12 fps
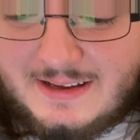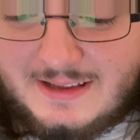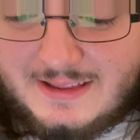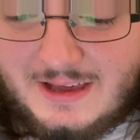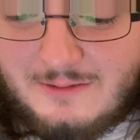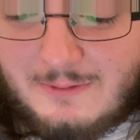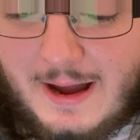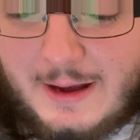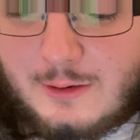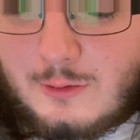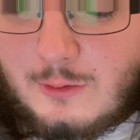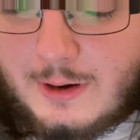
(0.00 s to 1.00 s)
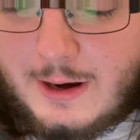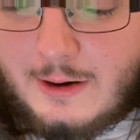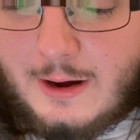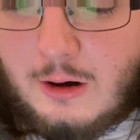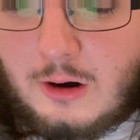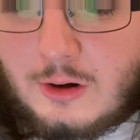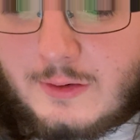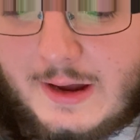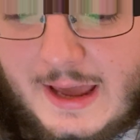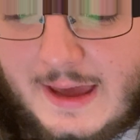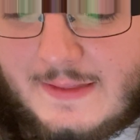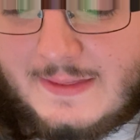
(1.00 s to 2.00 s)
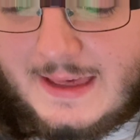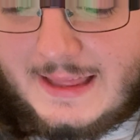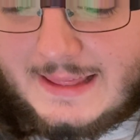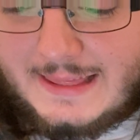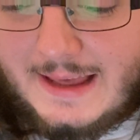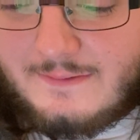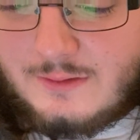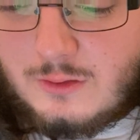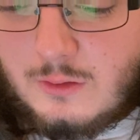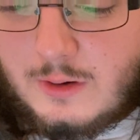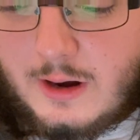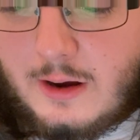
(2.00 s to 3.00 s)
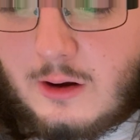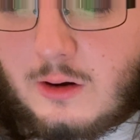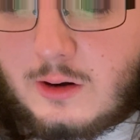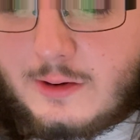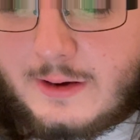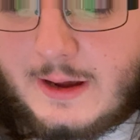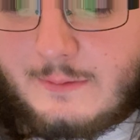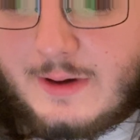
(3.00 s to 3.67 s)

the right coronary artery and the left coronary artery,